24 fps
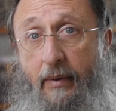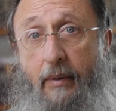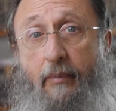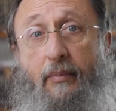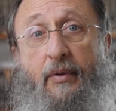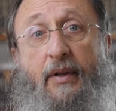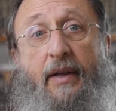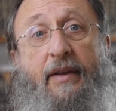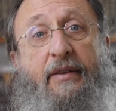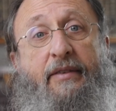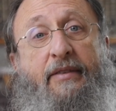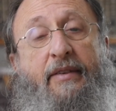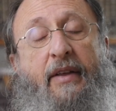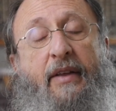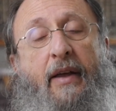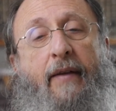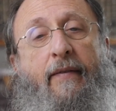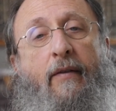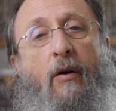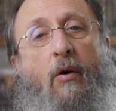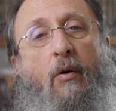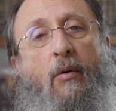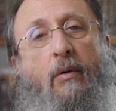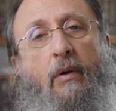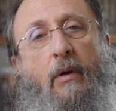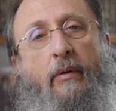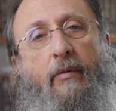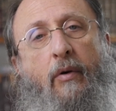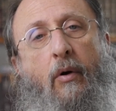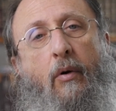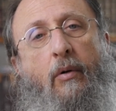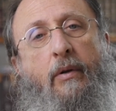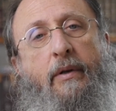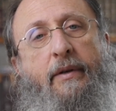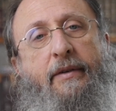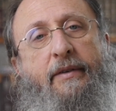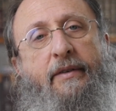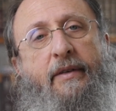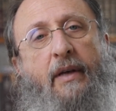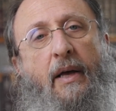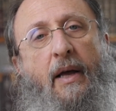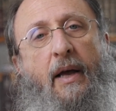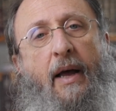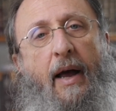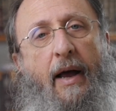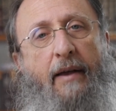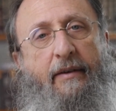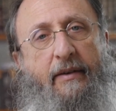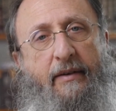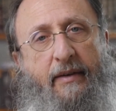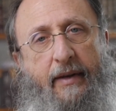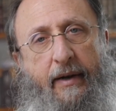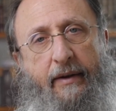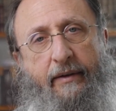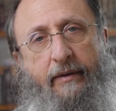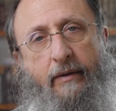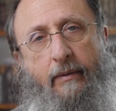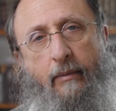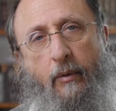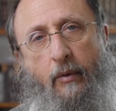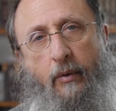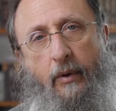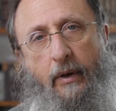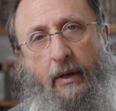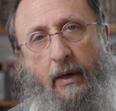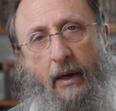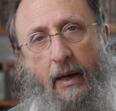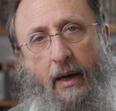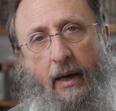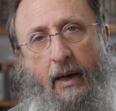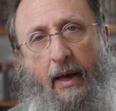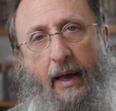been placed in the Holy of Holies as a testimony,